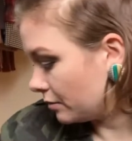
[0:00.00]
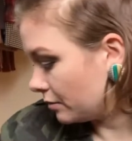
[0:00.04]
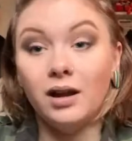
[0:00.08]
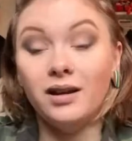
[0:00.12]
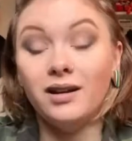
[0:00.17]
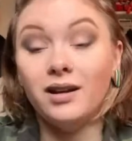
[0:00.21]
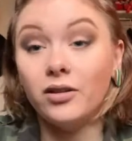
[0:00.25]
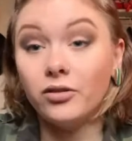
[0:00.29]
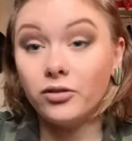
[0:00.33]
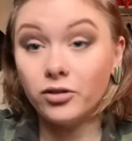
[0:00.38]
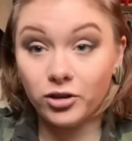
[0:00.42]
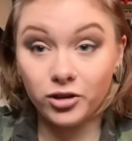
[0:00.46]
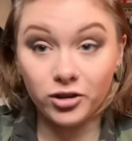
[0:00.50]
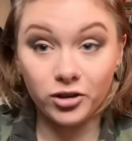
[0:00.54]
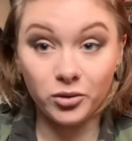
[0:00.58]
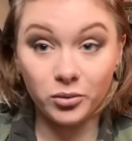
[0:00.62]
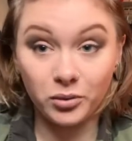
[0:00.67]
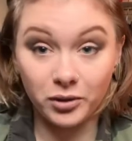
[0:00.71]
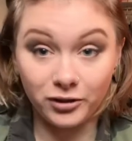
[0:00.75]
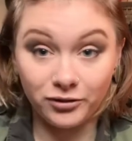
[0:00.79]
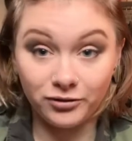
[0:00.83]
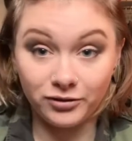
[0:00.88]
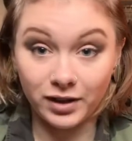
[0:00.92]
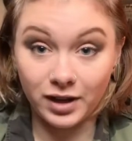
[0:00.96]
Another
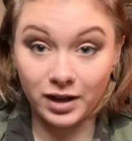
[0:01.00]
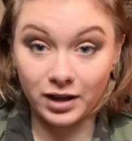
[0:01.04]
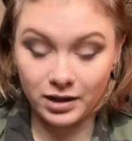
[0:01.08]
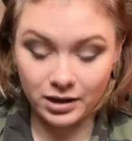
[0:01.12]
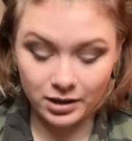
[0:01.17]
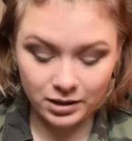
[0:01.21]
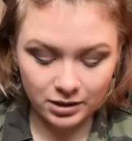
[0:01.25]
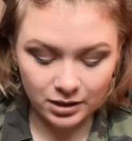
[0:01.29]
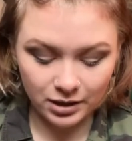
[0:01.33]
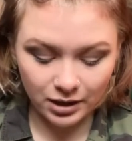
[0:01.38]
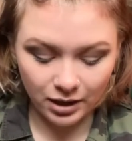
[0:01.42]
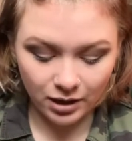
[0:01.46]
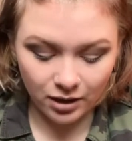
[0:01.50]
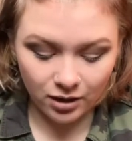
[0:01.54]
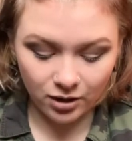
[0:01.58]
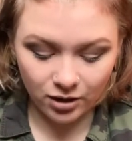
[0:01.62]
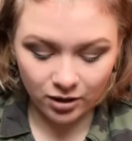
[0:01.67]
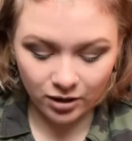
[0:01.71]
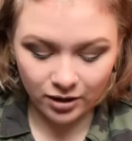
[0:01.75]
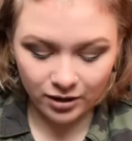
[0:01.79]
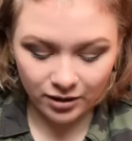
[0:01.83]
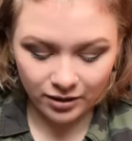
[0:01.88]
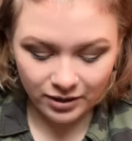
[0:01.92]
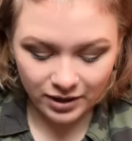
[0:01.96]
Goodwill find
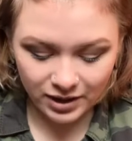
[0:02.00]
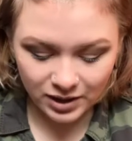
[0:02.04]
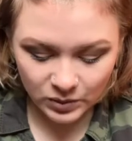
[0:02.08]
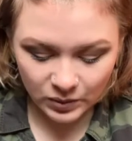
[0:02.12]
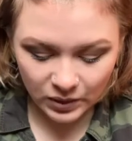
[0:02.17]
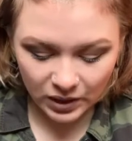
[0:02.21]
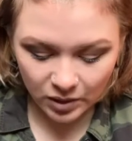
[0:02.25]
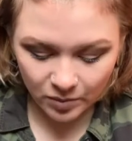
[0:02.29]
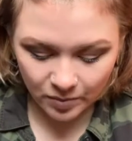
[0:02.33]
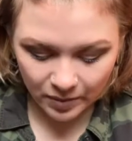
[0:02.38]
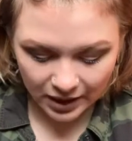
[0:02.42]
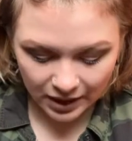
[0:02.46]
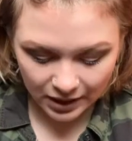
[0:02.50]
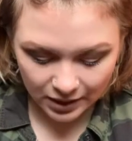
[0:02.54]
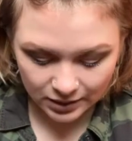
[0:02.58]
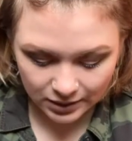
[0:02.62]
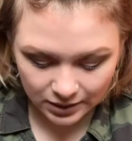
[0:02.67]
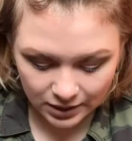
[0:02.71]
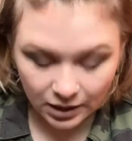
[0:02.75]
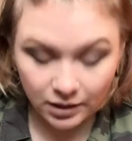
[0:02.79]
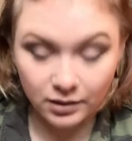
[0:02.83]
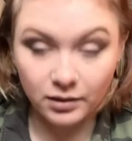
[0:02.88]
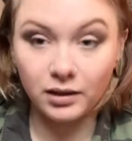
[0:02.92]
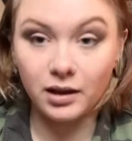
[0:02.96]
are these pair of
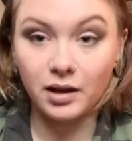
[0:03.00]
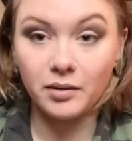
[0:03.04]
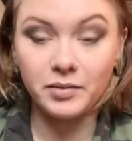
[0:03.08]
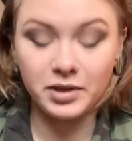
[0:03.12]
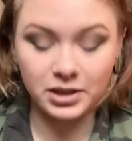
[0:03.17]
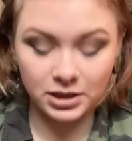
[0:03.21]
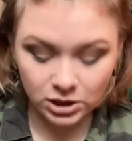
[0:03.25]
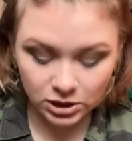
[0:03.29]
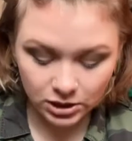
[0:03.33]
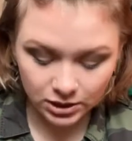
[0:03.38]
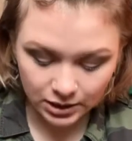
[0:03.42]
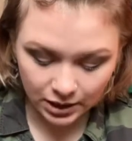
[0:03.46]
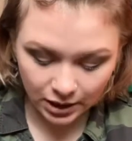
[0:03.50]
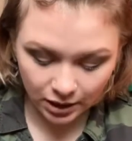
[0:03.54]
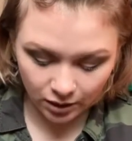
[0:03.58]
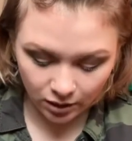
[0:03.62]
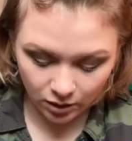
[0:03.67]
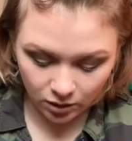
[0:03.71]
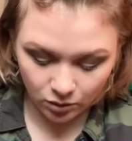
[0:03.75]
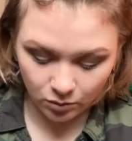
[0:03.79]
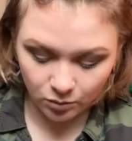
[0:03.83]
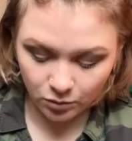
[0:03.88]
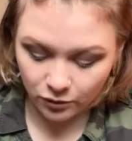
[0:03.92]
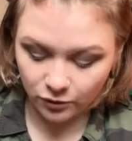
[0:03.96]
pants, and let me just tell
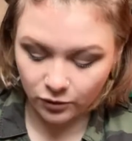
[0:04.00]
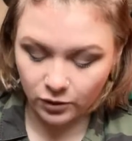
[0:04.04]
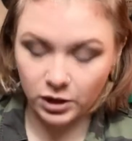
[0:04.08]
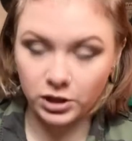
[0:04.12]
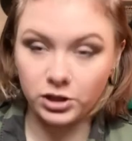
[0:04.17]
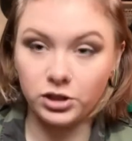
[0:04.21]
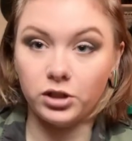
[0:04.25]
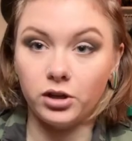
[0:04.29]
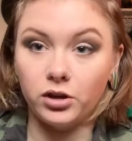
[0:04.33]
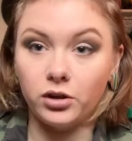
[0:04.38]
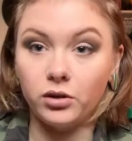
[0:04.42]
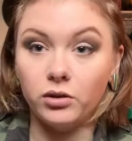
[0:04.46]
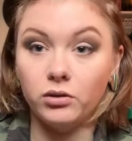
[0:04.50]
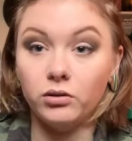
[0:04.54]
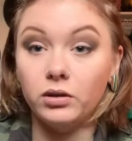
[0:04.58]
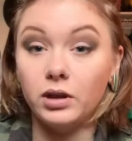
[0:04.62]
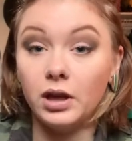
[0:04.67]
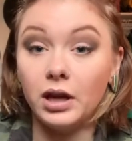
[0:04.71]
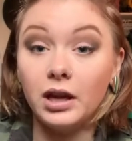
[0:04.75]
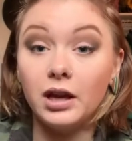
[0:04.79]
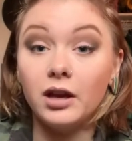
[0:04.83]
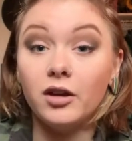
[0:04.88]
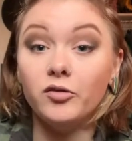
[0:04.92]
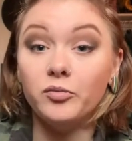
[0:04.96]
you before I show you,
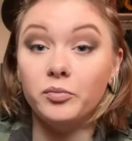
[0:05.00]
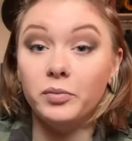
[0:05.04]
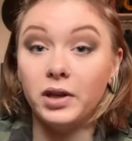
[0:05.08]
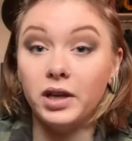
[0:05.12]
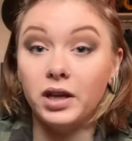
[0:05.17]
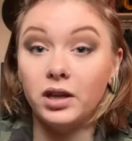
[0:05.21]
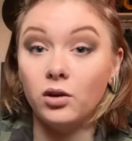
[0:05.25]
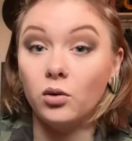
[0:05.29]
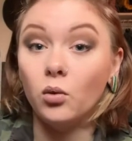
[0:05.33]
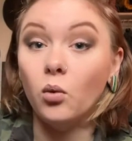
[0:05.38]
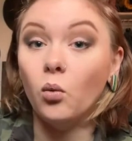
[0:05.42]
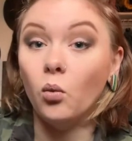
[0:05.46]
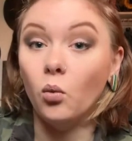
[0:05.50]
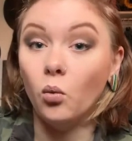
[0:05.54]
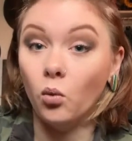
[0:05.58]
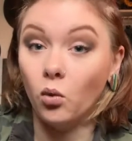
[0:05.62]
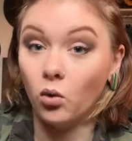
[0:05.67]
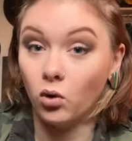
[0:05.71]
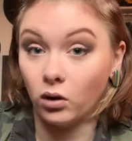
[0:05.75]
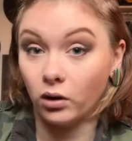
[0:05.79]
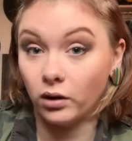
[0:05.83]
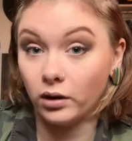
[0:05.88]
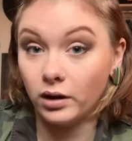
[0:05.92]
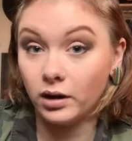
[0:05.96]
they have been
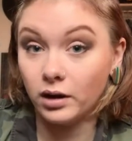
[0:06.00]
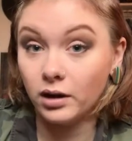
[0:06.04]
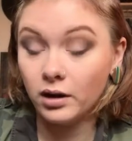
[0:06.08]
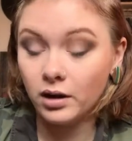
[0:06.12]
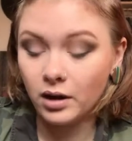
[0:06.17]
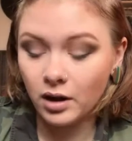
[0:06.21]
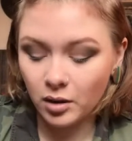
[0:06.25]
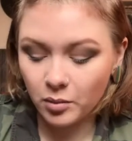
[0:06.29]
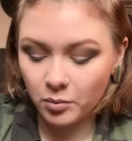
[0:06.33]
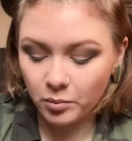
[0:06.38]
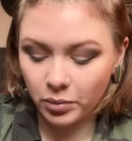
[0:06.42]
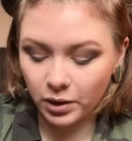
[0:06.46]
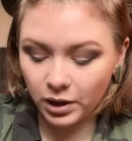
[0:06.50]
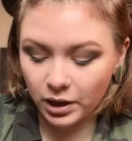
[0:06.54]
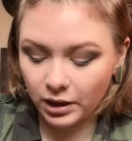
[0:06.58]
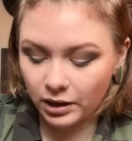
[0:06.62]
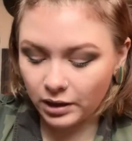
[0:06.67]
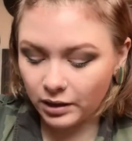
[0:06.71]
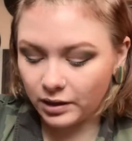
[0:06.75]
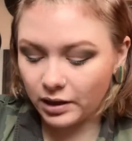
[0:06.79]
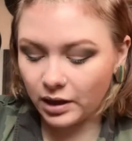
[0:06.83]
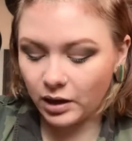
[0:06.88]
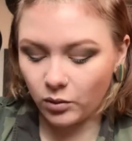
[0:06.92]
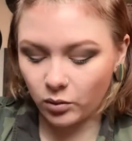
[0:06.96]
worn,
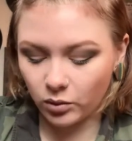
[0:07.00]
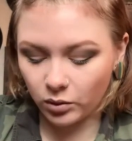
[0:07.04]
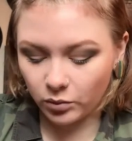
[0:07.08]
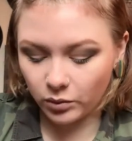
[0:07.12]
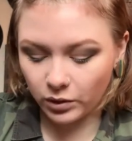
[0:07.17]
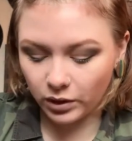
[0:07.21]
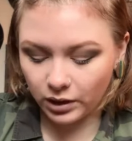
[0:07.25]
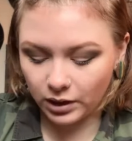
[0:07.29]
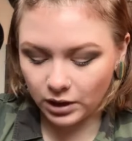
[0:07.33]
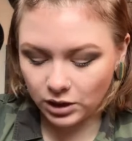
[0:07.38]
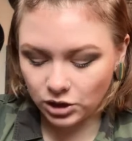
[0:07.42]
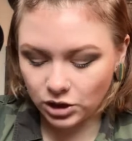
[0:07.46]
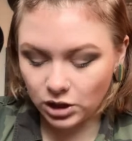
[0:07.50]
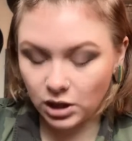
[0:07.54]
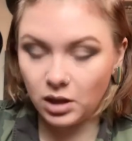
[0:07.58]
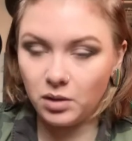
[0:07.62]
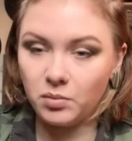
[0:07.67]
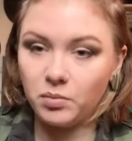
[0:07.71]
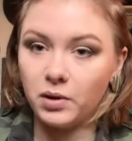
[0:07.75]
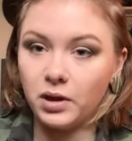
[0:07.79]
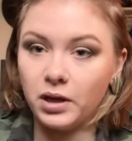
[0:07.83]
but they were really cheap.